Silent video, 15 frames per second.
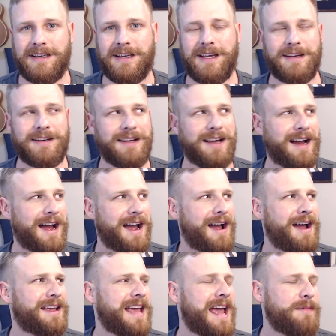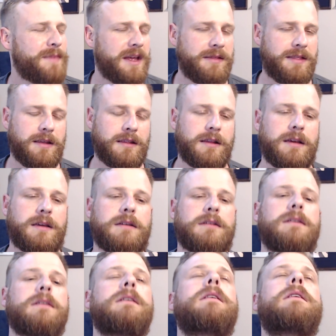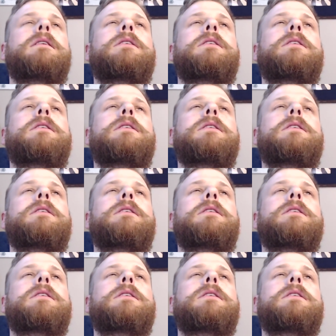And I came in thinking like, oh,